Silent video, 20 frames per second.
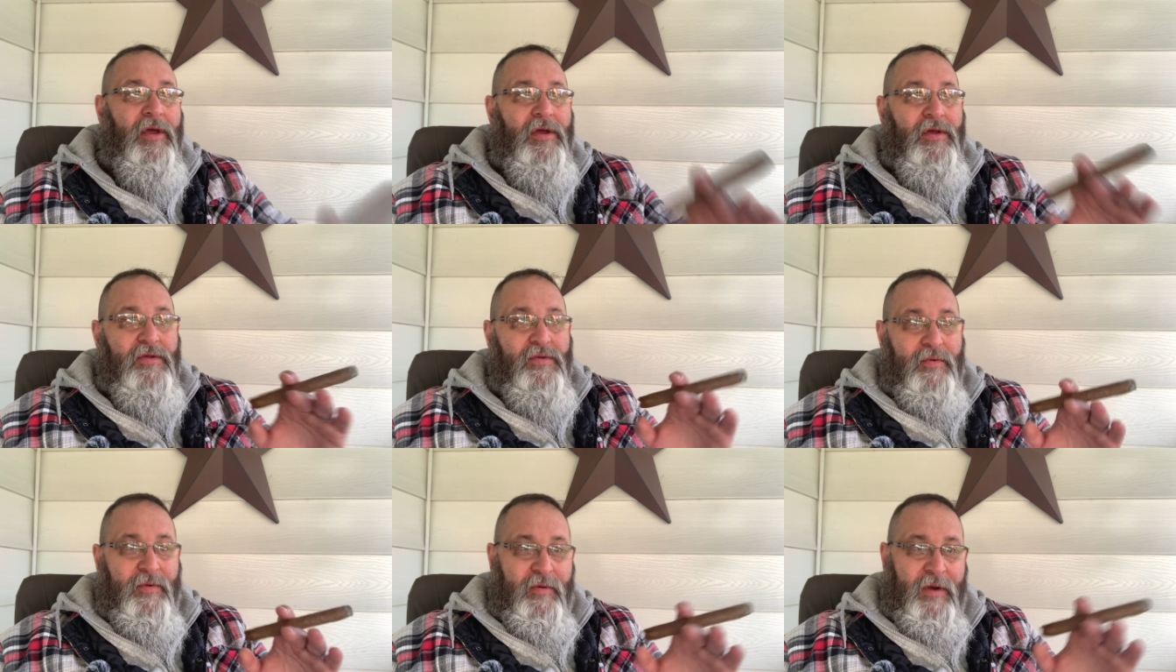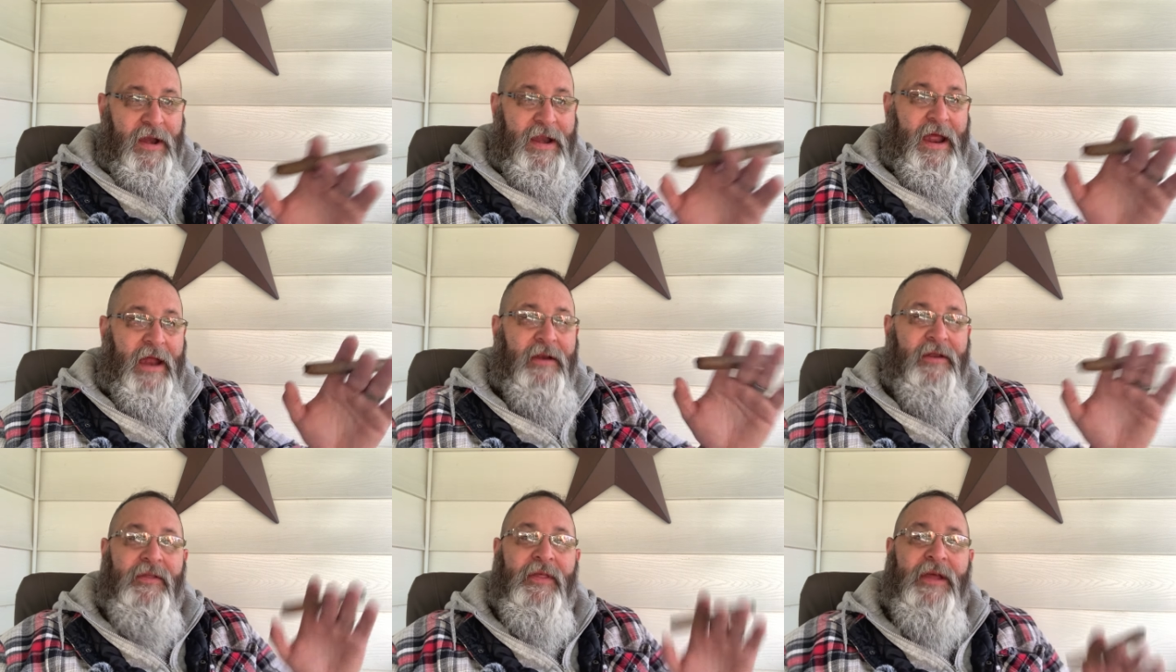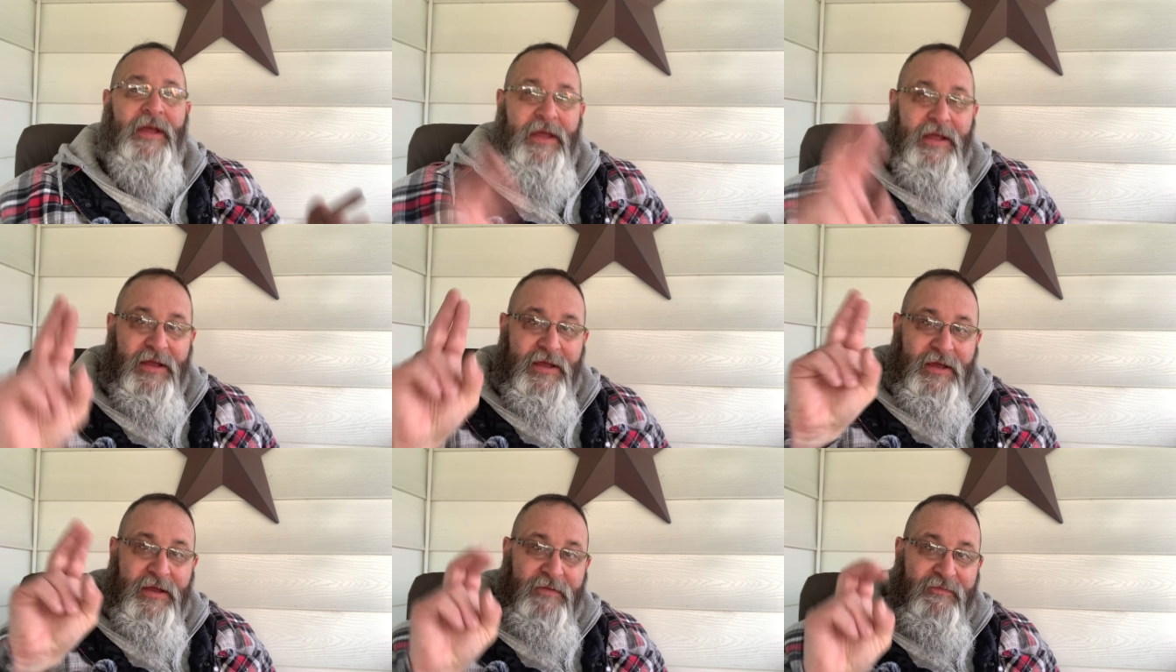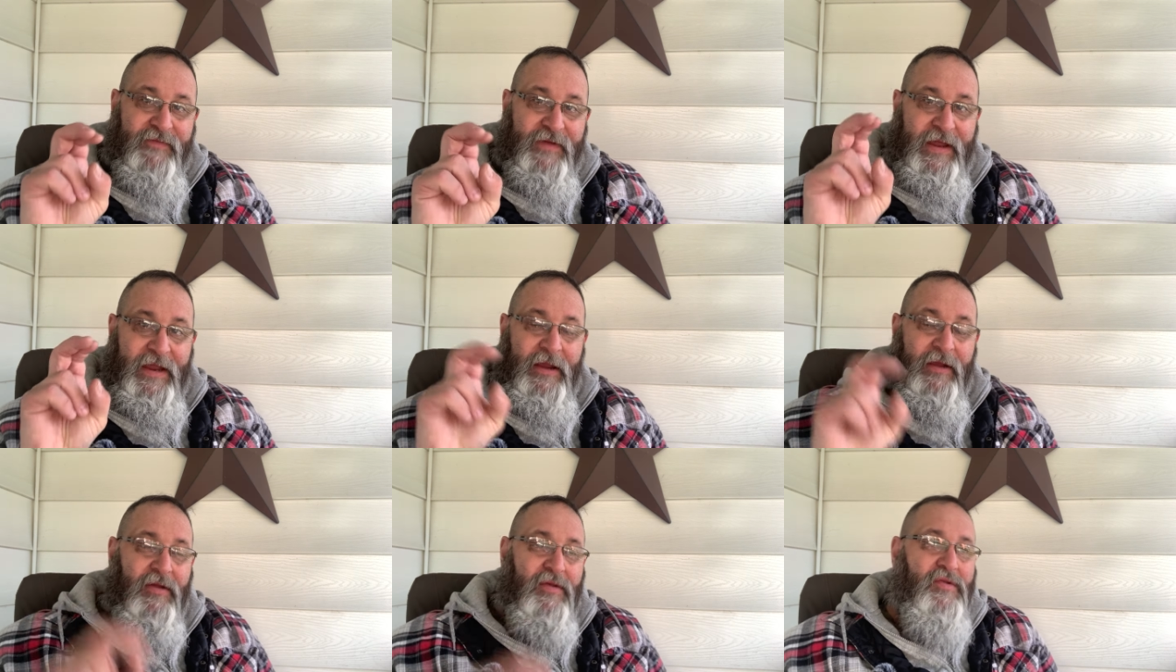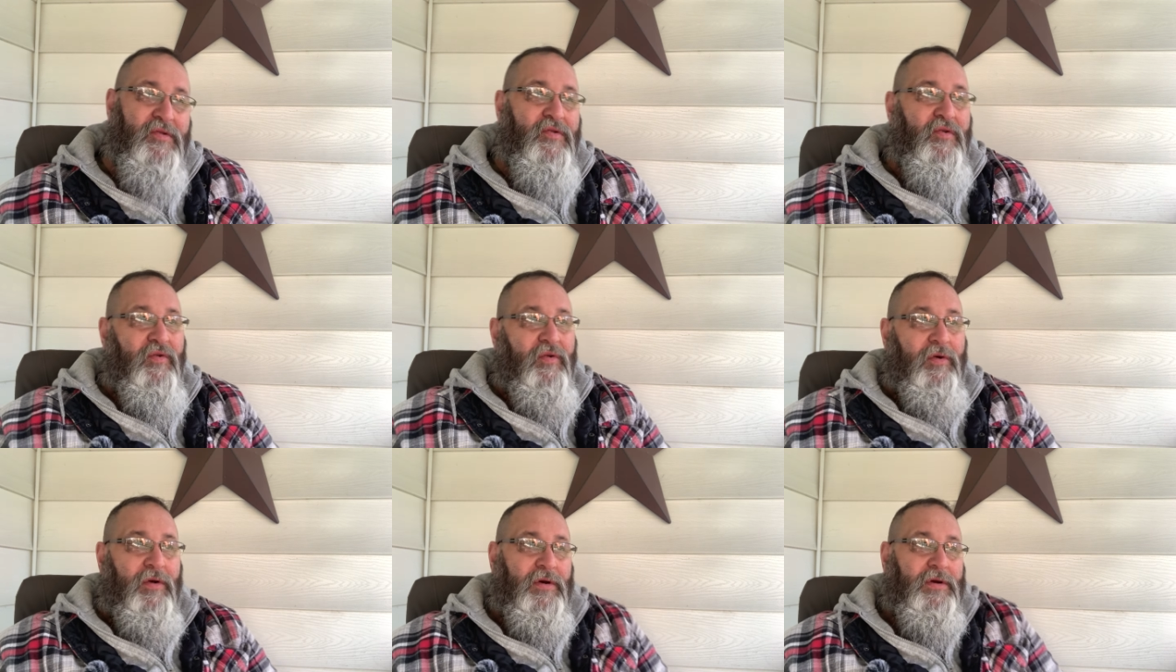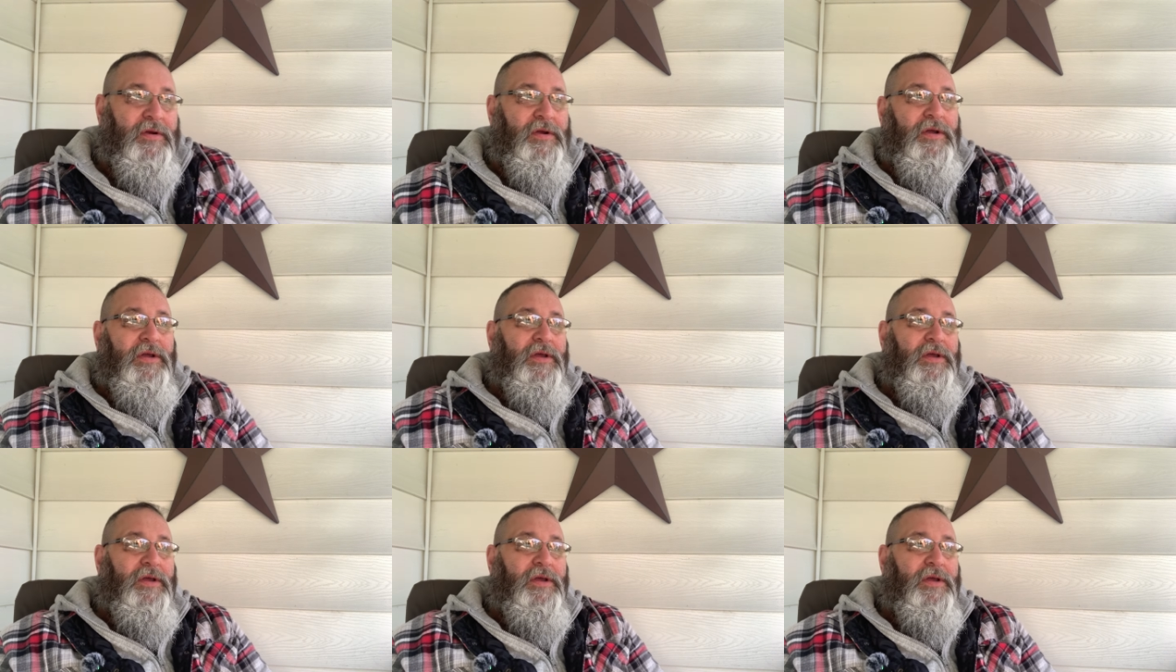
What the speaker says: So we run down to the convenience store.